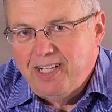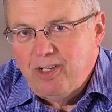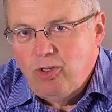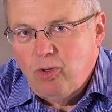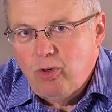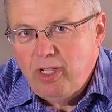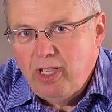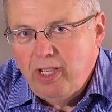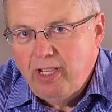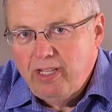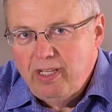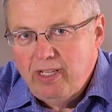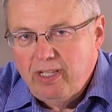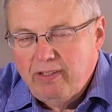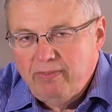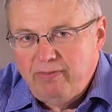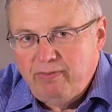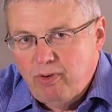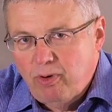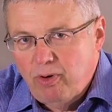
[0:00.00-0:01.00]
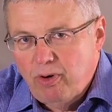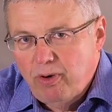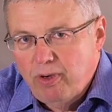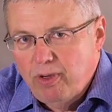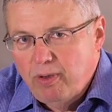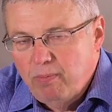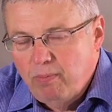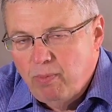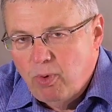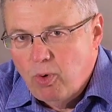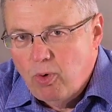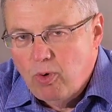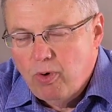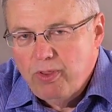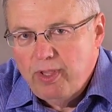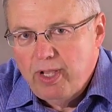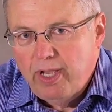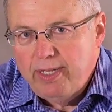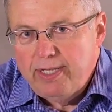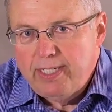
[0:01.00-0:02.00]
looking for
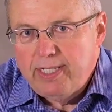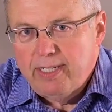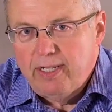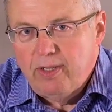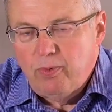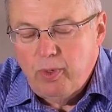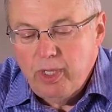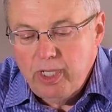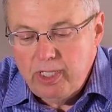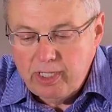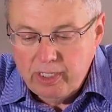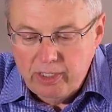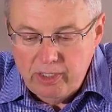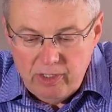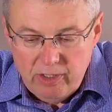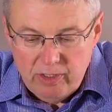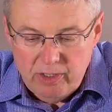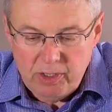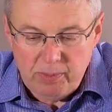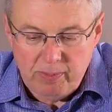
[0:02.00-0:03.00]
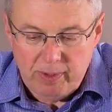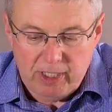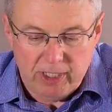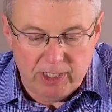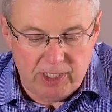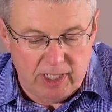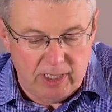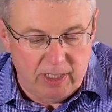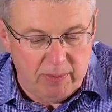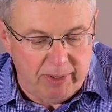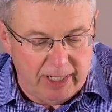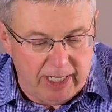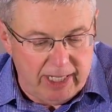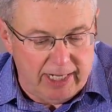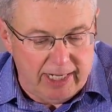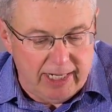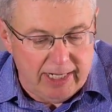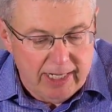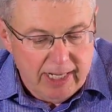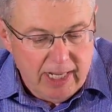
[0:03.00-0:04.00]
more that we can use. Because in the
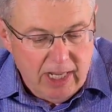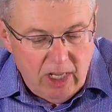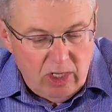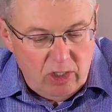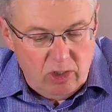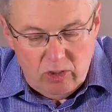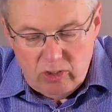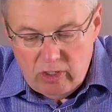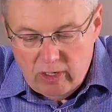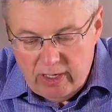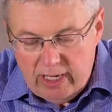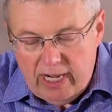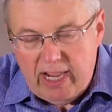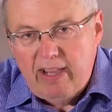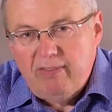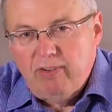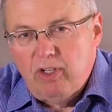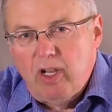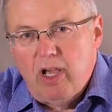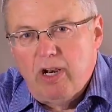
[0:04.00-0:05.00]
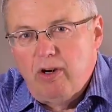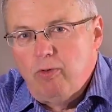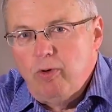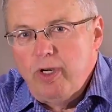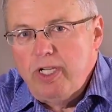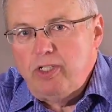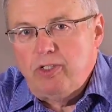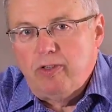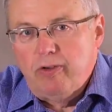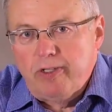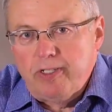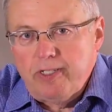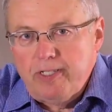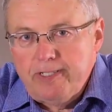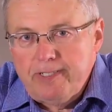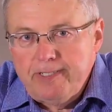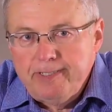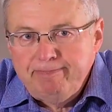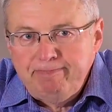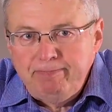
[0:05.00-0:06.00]
beginning, you don't have a lot of
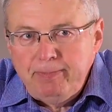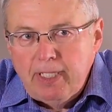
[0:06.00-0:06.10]
resources.